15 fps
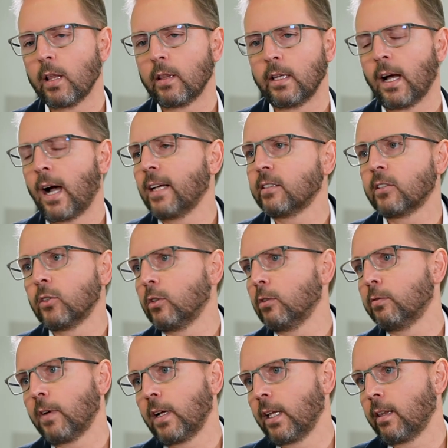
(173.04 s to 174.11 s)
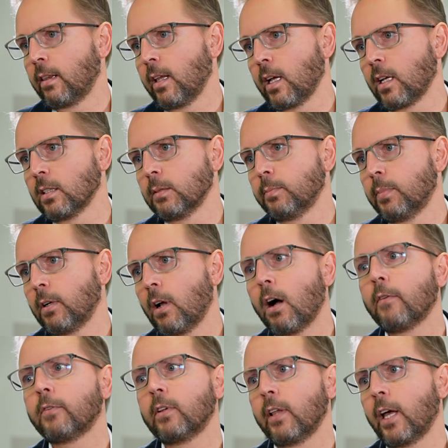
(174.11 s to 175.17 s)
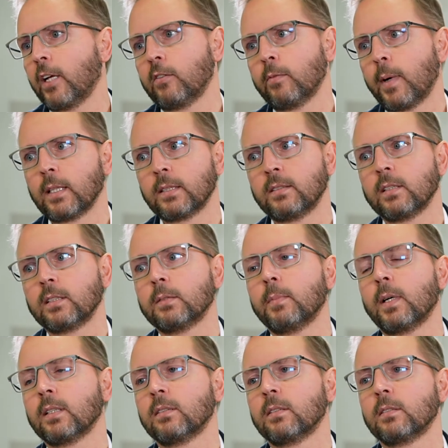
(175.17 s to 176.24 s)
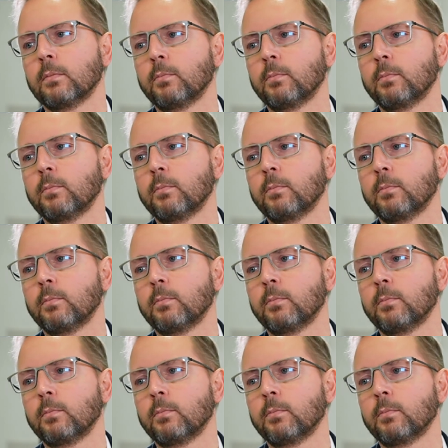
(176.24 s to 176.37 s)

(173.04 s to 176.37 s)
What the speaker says: their eyes can do funny things, but after the age of about 6 months,